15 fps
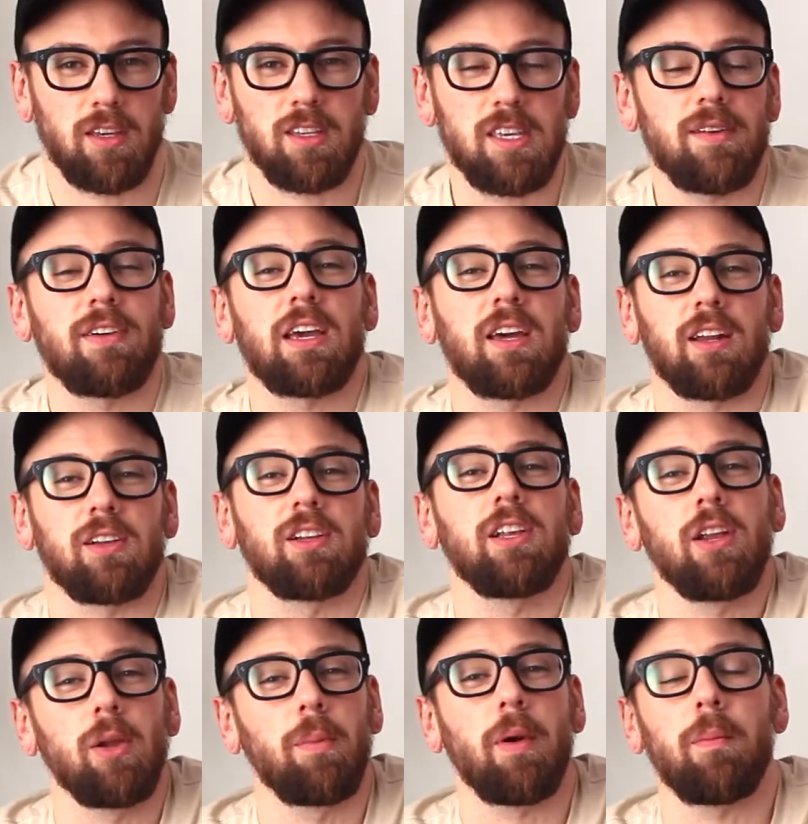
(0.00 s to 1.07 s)
giving it a
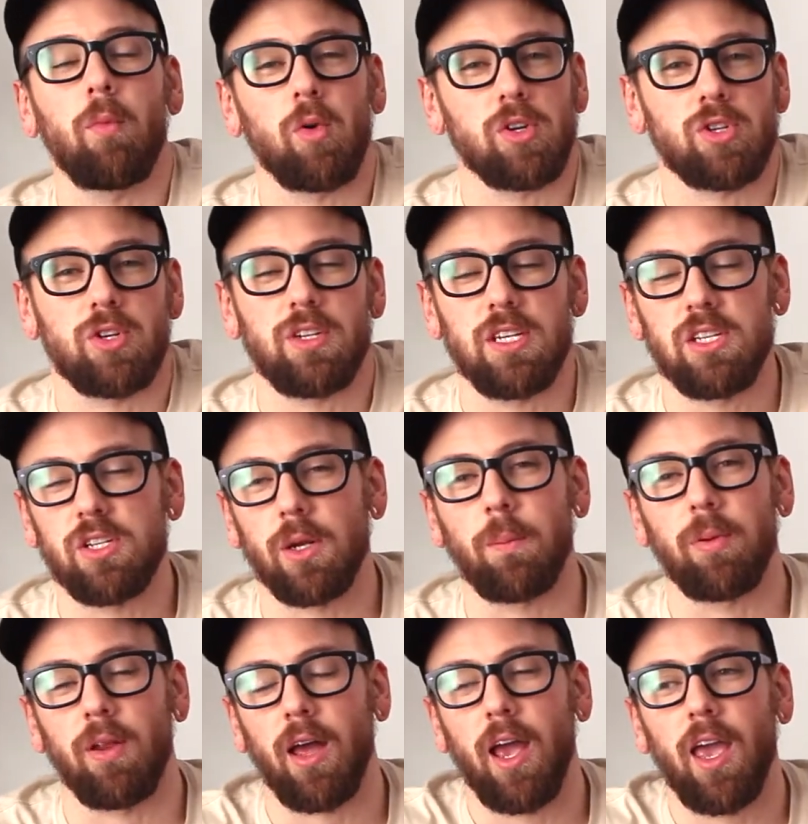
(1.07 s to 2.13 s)
little bit more
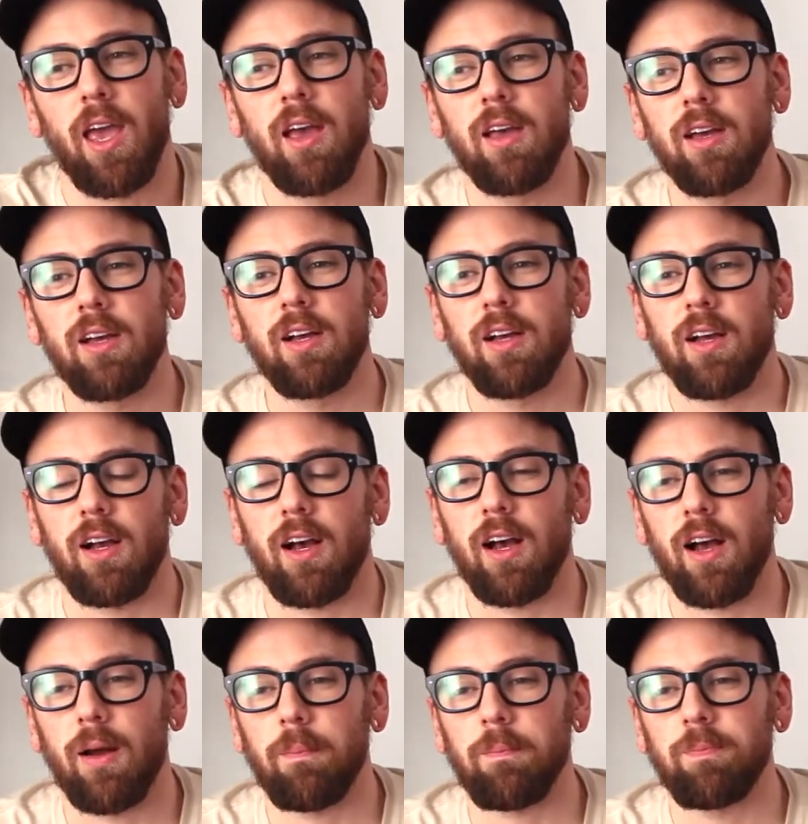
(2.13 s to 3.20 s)
strategic play.
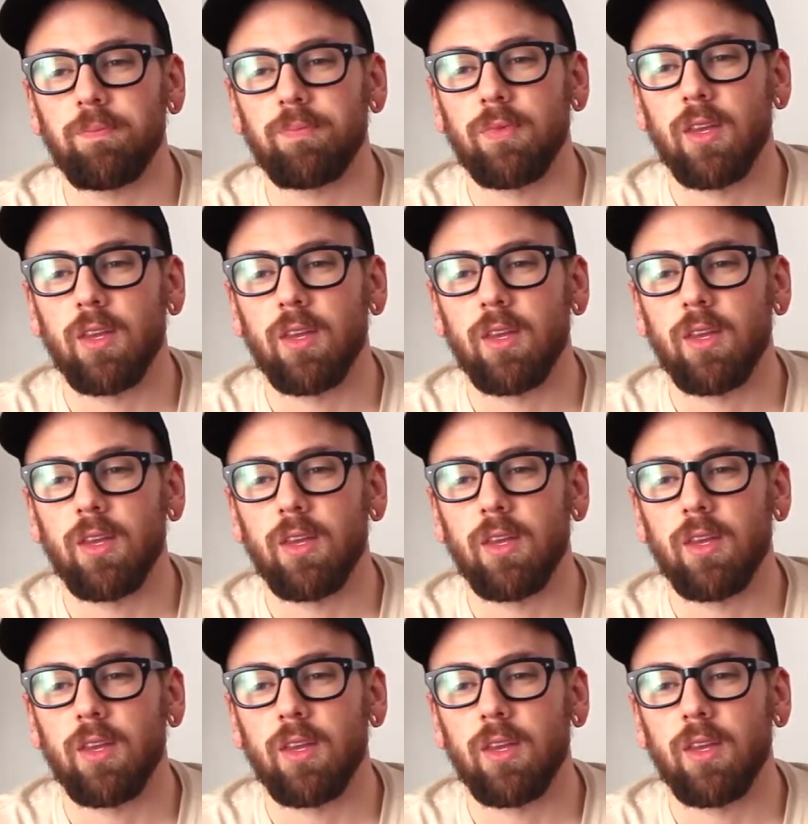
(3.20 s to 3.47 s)
And